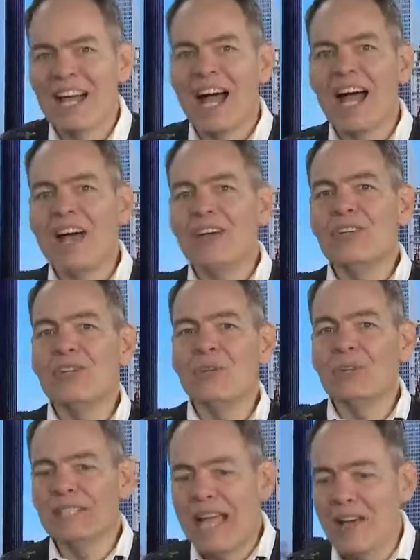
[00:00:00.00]
How do
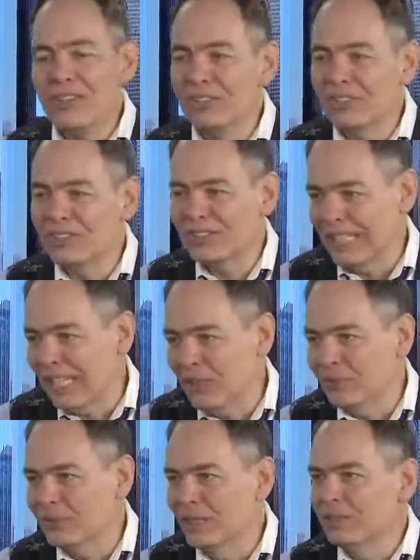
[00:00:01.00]
you allow
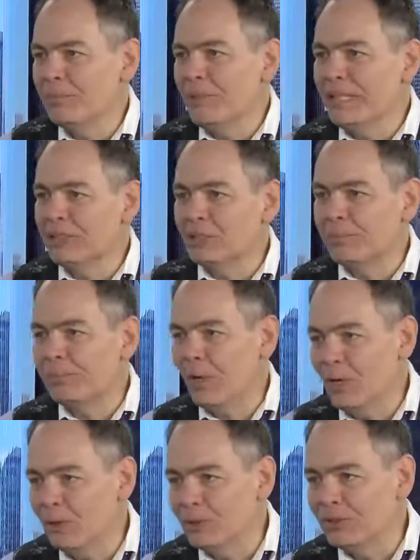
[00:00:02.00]
yourself to be
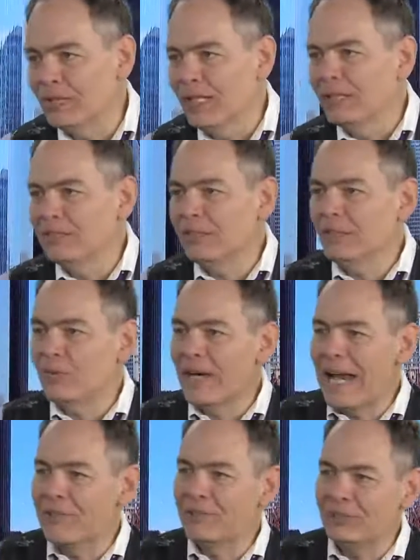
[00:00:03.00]
exposed to the
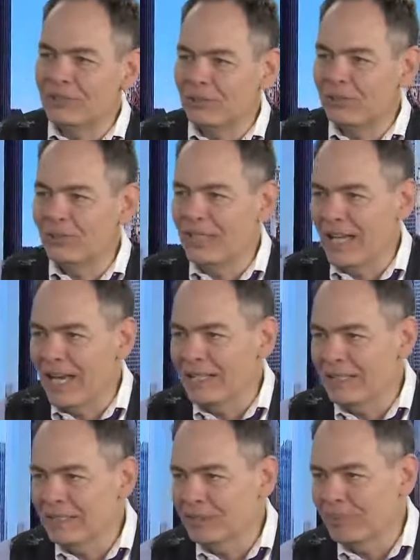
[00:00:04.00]
ravages of
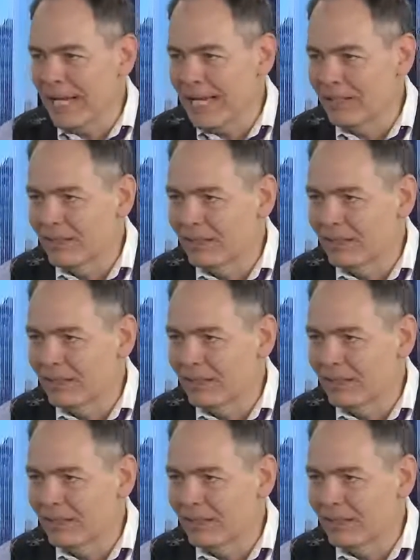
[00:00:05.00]
fiat in this manner?